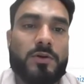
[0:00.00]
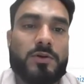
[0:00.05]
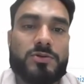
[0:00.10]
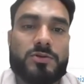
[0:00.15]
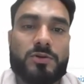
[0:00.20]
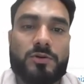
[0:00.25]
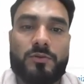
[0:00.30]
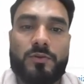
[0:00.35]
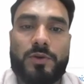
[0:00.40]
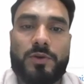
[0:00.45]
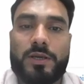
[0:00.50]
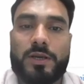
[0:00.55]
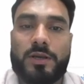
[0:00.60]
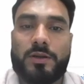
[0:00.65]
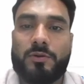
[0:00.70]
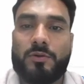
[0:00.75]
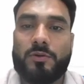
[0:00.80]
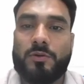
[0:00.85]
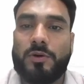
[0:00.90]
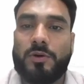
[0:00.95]
So we
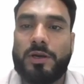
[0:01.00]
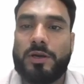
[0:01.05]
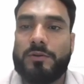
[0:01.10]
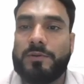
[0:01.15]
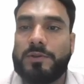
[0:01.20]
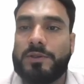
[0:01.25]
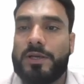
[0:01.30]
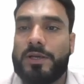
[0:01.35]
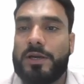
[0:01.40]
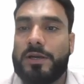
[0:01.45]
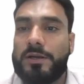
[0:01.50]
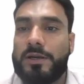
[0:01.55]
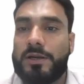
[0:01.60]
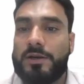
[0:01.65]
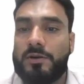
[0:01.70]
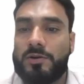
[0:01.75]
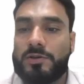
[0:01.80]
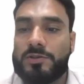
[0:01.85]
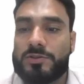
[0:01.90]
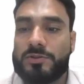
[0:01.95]
can go ahead with that,
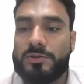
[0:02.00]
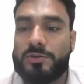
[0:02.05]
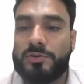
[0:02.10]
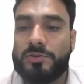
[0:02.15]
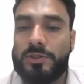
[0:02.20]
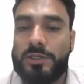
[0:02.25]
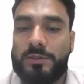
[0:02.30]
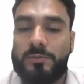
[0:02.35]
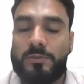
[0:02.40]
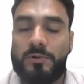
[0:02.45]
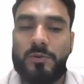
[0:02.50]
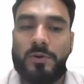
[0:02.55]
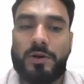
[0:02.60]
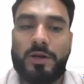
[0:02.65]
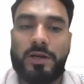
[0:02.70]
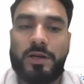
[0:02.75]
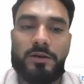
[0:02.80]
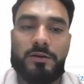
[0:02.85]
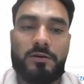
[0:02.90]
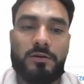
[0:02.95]
and also it
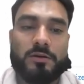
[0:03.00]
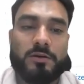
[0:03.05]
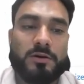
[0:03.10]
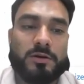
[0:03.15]
provide